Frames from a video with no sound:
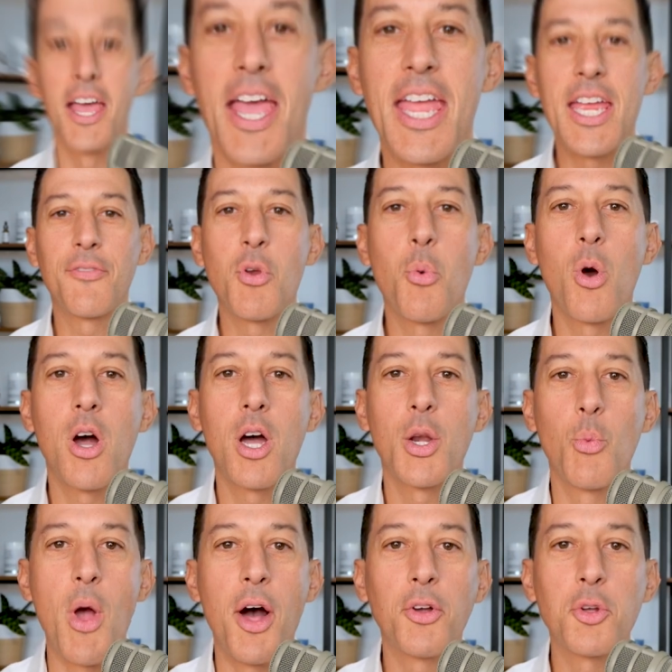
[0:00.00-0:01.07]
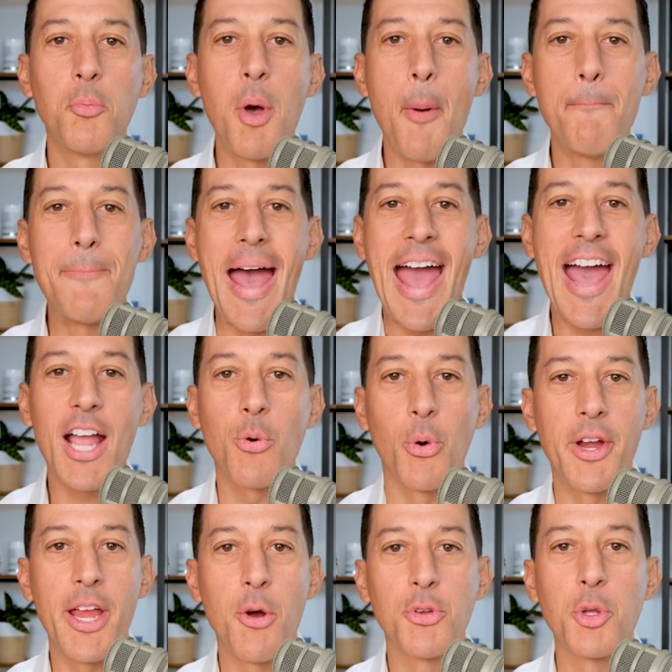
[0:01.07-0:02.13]
Hey everyone, welcome back.
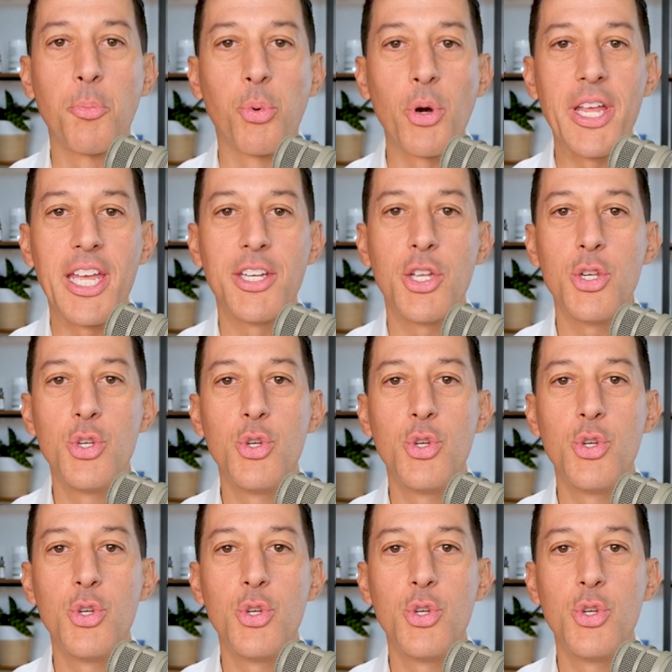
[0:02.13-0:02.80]
We're here with a brand